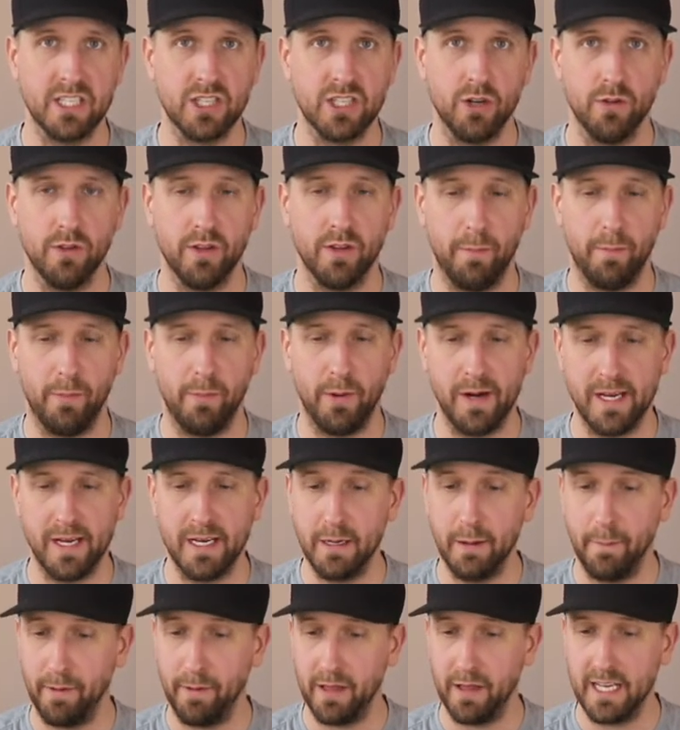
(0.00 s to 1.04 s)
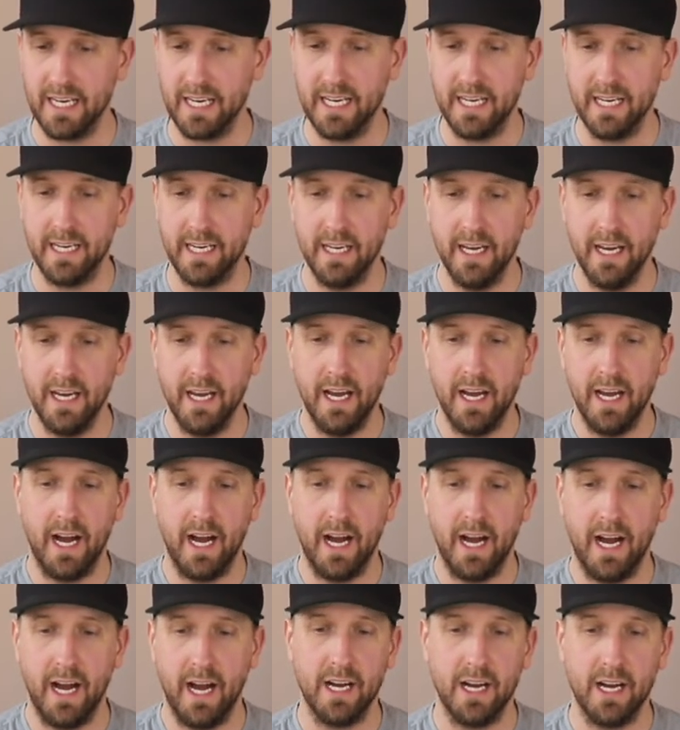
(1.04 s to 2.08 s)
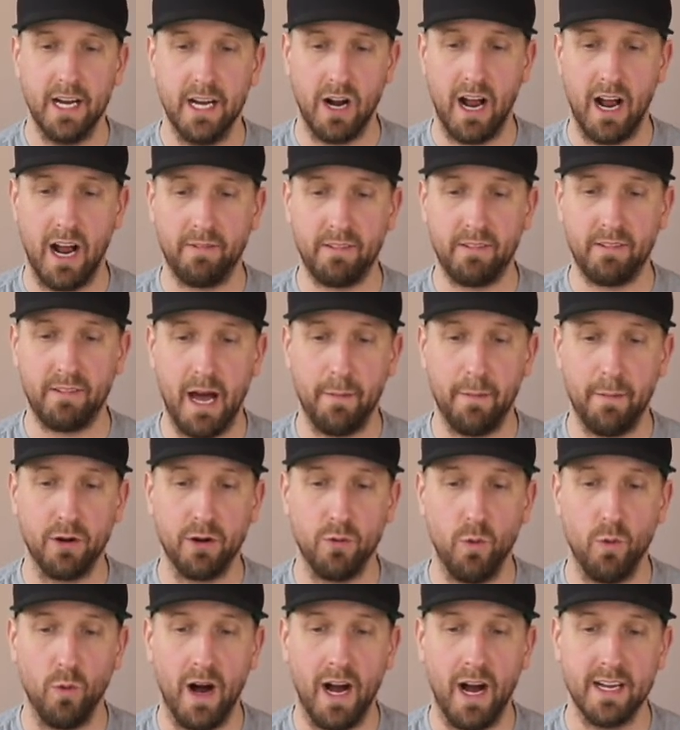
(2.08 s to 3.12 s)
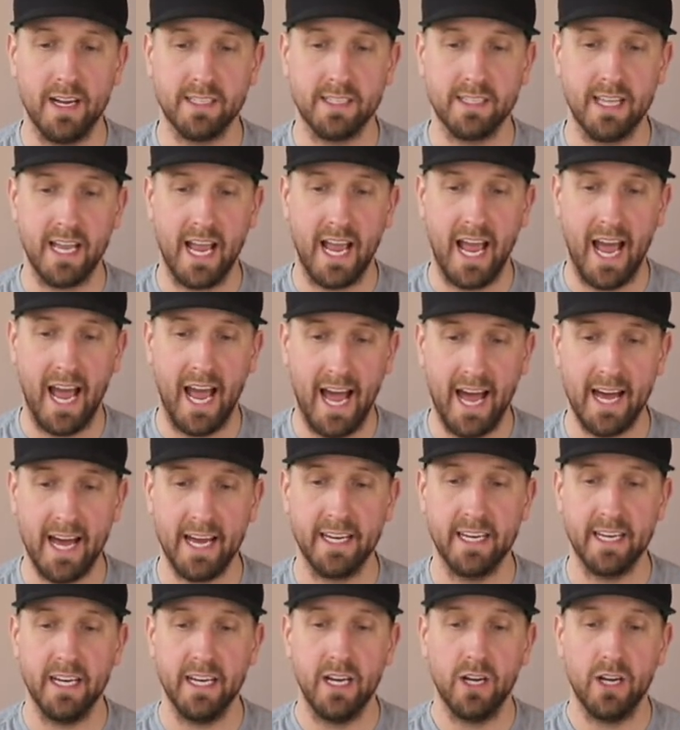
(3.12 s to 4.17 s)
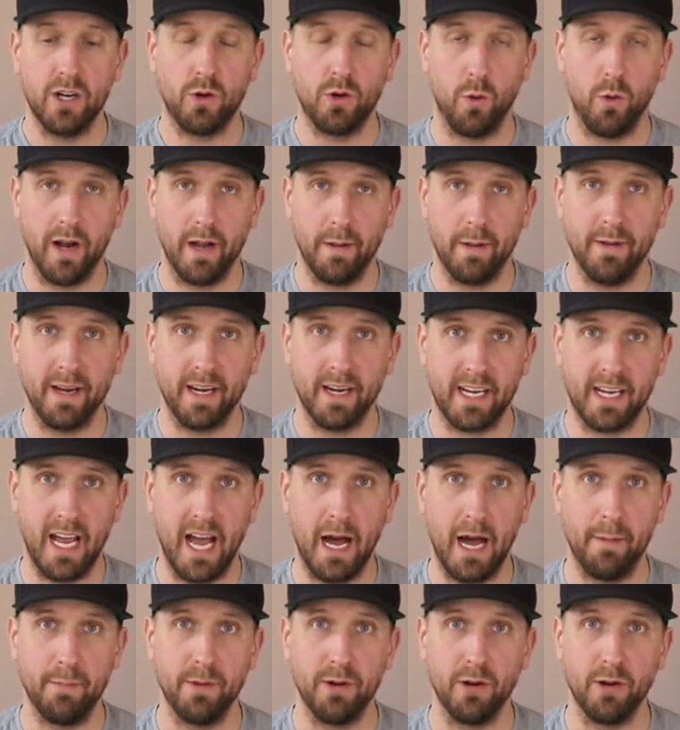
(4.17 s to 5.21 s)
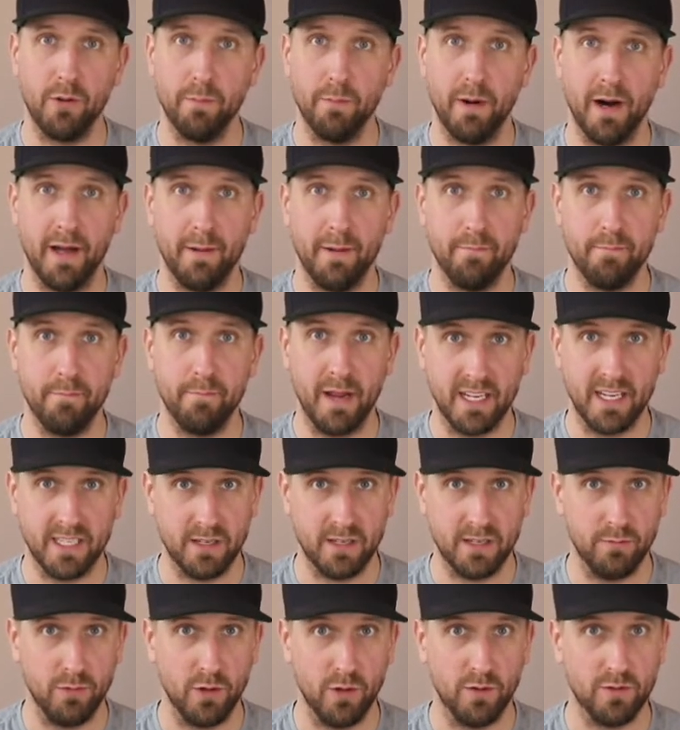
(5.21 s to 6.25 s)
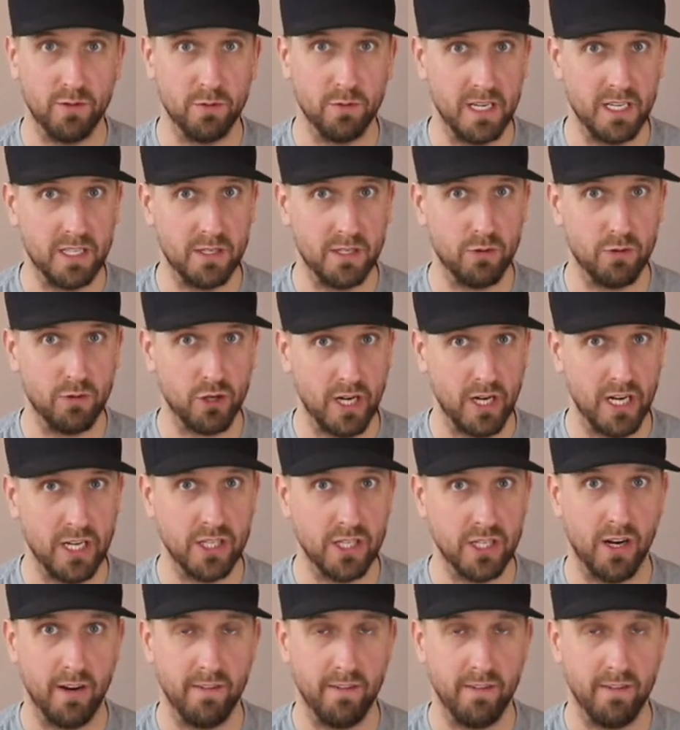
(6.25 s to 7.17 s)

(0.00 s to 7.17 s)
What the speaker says: So they're pretty depleted draft capital wise. They had quite a bit of capital, but made some moves, made some trades.